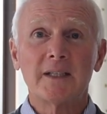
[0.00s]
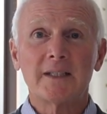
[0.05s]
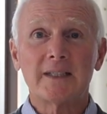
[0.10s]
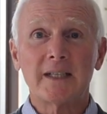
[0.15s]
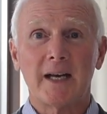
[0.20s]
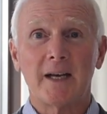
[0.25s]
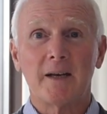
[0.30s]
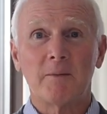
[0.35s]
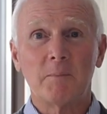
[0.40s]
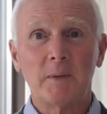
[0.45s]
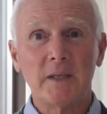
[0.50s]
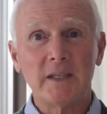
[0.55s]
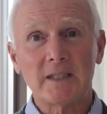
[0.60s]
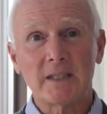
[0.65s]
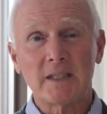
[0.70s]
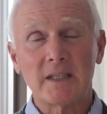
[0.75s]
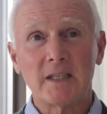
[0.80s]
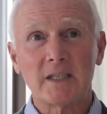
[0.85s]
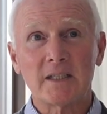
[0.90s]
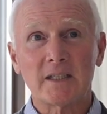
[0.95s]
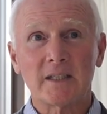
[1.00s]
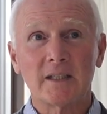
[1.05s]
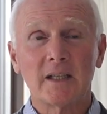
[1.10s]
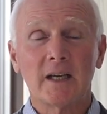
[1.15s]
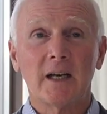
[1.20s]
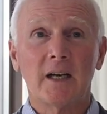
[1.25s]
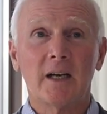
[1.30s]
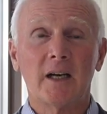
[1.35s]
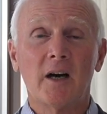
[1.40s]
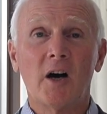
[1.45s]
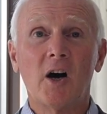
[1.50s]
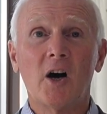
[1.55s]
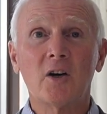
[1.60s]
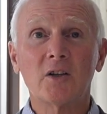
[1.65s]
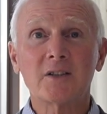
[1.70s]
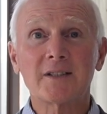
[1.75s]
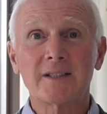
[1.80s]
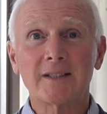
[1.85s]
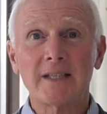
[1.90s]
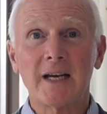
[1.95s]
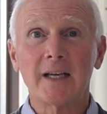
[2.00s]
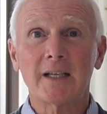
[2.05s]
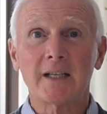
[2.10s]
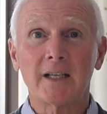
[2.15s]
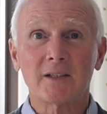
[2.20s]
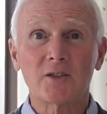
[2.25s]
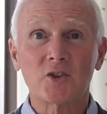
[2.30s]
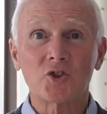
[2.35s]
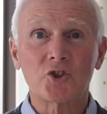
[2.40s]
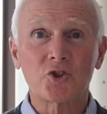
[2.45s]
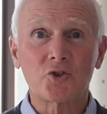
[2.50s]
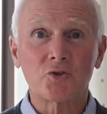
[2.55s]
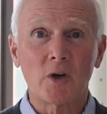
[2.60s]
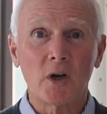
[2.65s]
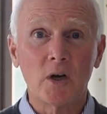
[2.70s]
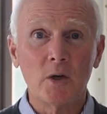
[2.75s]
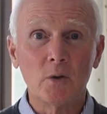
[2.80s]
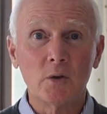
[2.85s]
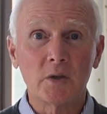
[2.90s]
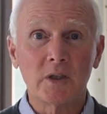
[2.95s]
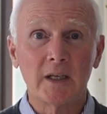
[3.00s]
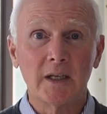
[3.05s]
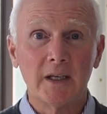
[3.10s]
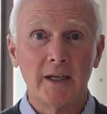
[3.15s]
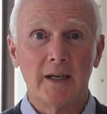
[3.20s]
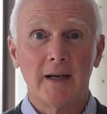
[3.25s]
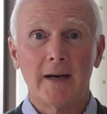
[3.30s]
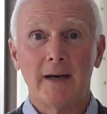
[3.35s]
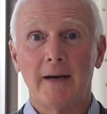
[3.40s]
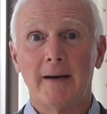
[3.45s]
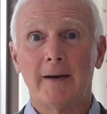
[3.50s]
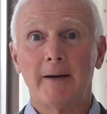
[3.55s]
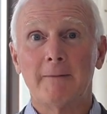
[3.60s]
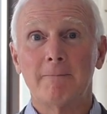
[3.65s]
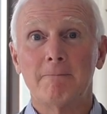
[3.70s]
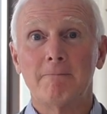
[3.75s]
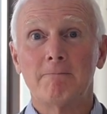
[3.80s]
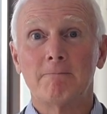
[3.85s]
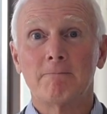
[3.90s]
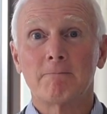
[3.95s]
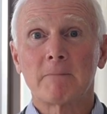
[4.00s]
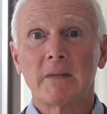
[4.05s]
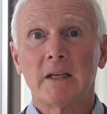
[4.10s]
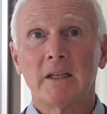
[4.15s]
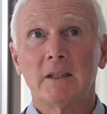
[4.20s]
diabetes, heart attack and stroke, opioid